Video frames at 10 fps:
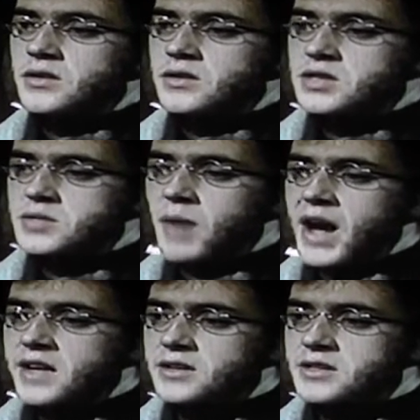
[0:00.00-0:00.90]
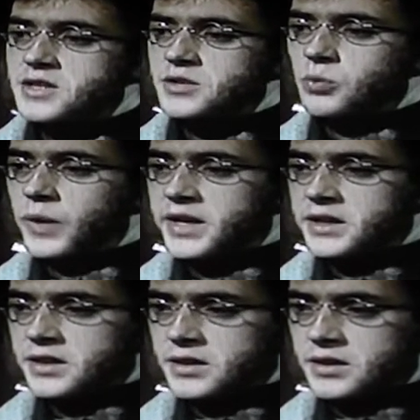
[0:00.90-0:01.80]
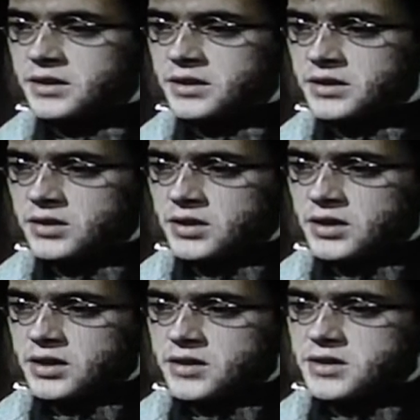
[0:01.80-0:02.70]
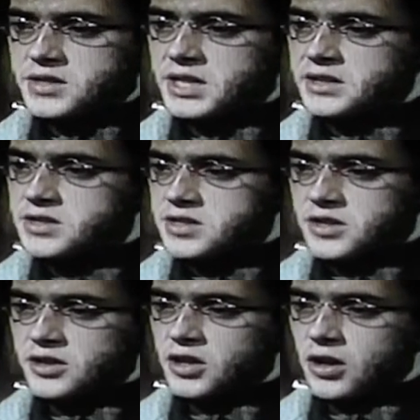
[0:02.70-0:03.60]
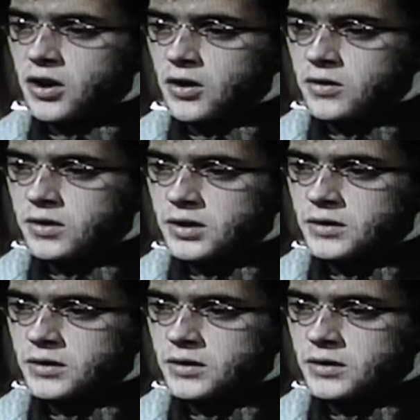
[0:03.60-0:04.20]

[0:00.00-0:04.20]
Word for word: the smiles that win, the tints that glow,